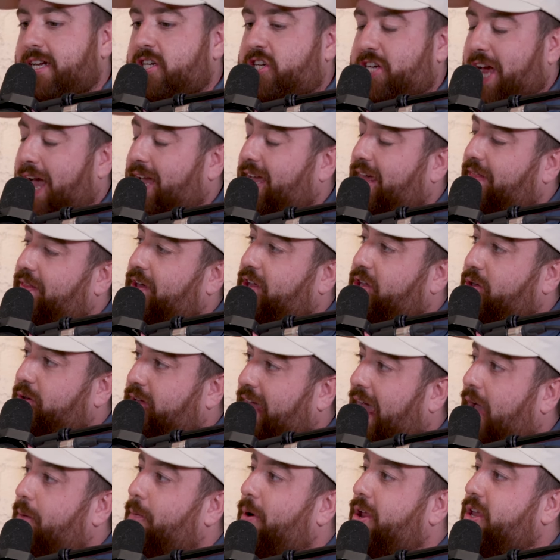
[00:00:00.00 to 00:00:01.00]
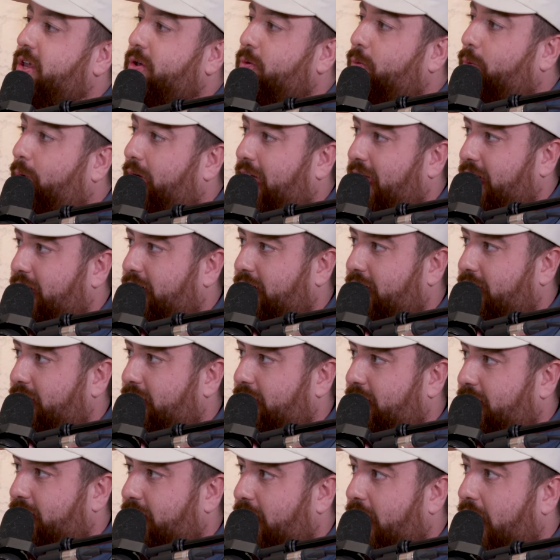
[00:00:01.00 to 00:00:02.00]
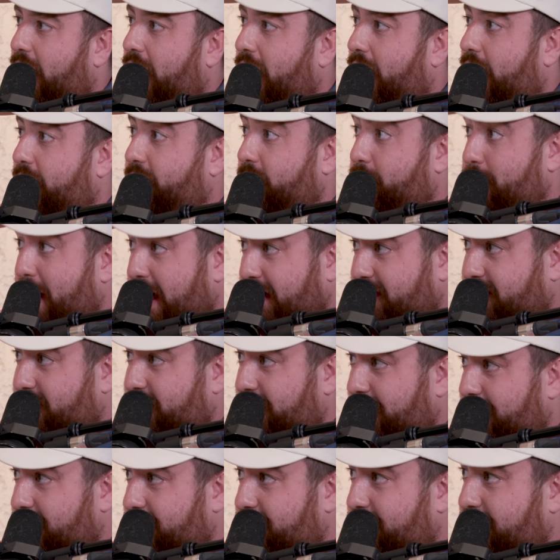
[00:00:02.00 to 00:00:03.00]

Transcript: jacket that you get when you win the Masters,